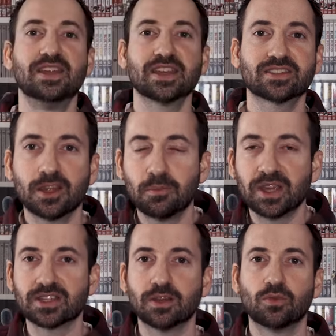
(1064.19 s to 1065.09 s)
Next I
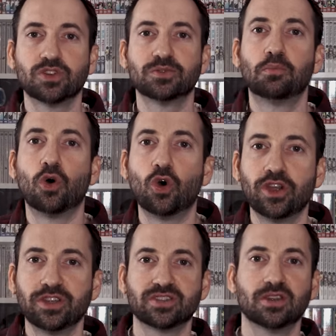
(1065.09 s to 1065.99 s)
picked up was
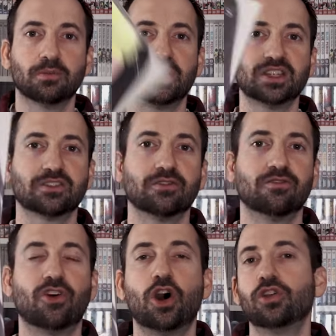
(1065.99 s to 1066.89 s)
Boys Abyss
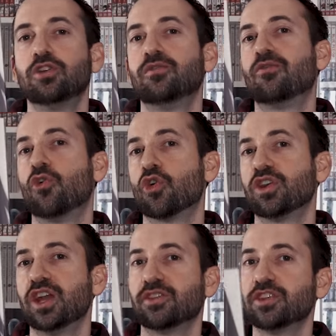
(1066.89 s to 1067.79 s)
Volume
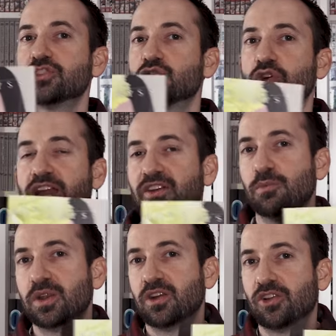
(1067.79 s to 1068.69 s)
4. Now this story I have
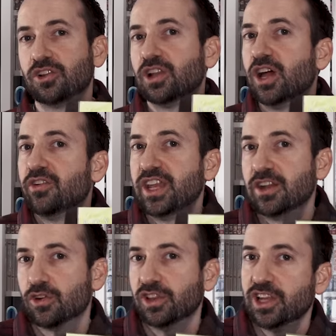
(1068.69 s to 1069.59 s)
a bit of a
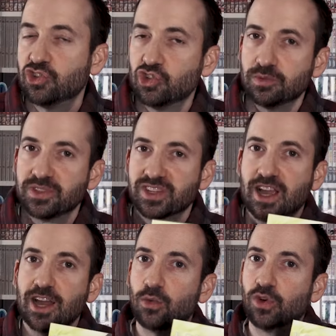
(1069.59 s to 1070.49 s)
love-hate relationship as I
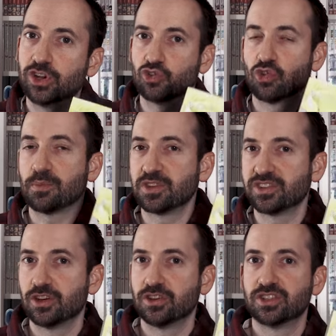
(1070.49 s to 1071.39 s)
kind of want to drop the
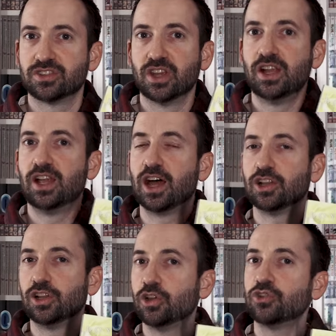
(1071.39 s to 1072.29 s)
series. It's a
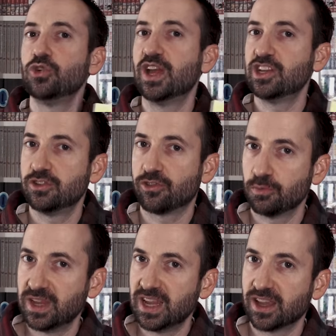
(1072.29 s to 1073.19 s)
little too edgy for
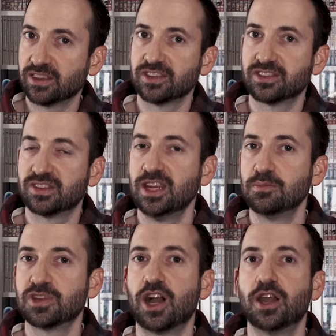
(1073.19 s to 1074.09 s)
me. At the
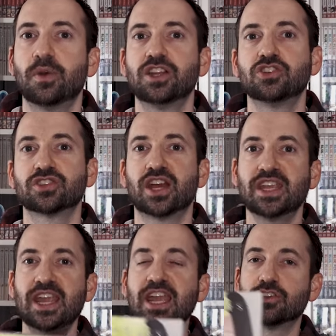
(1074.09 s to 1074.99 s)
same time, I just, I
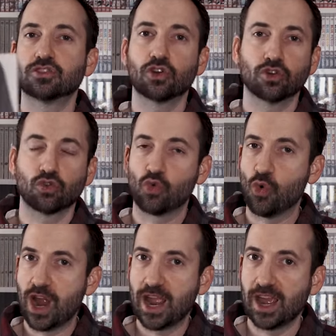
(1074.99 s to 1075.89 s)
can't turn
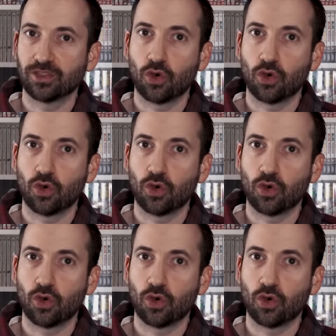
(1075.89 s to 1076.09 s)
away at